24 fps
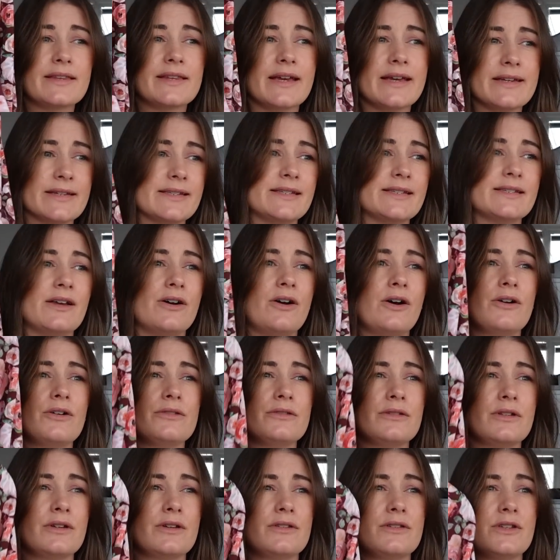this
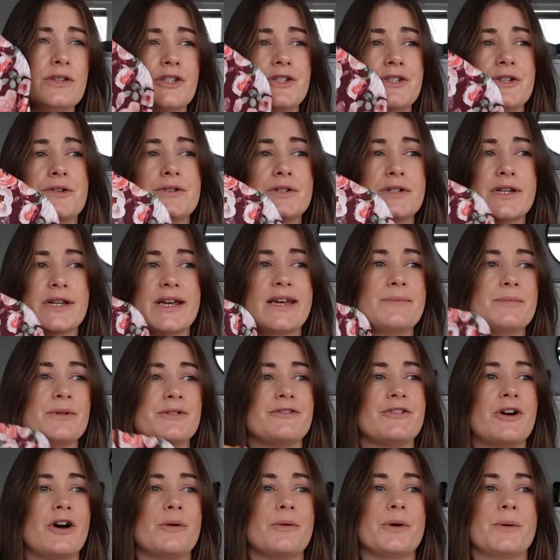on the Sunday
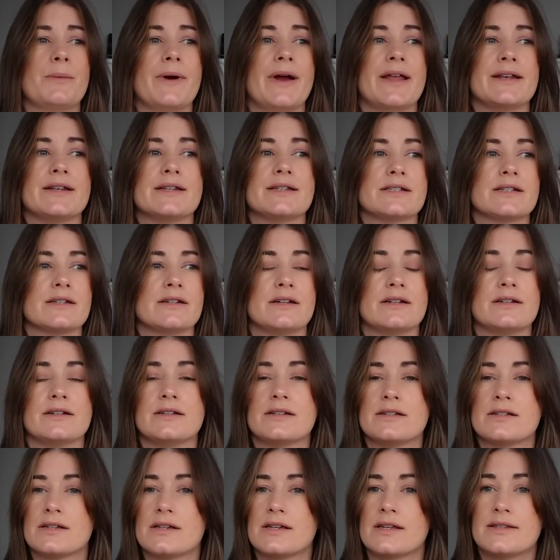before we went,
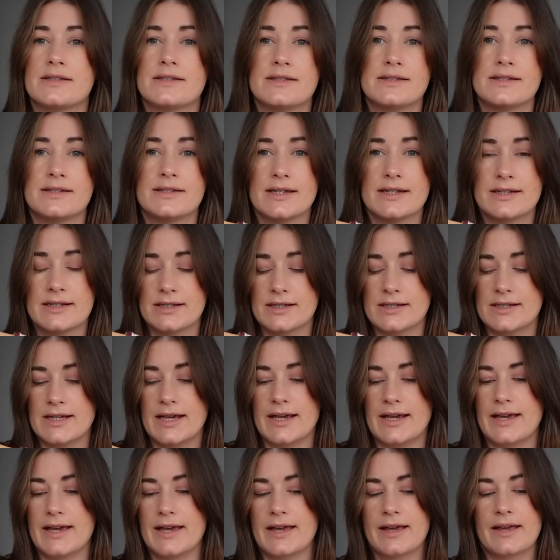and it didn't
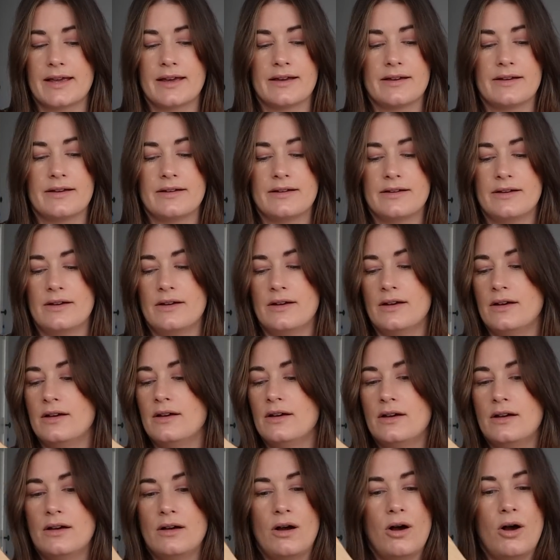take
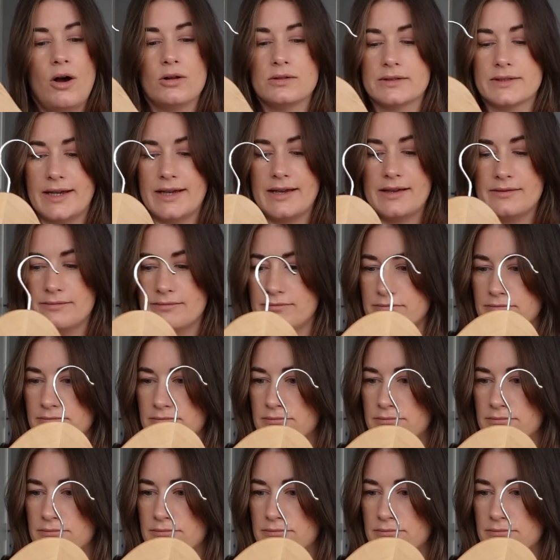all day.